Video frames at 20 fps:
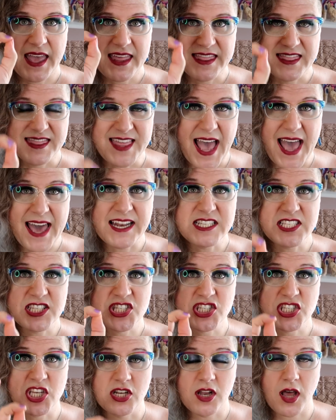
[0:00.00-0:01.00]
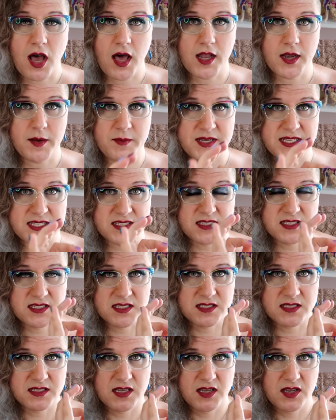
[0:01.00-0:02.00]
that is
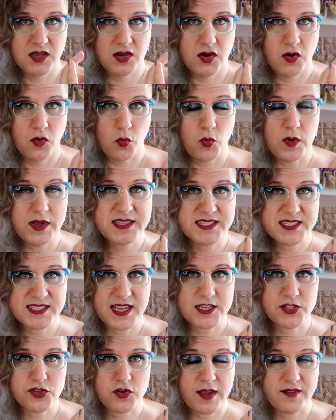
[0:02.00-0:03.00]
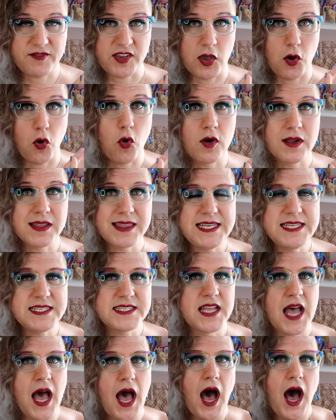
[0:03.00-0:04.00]
synonymous with sex trafficking, or at least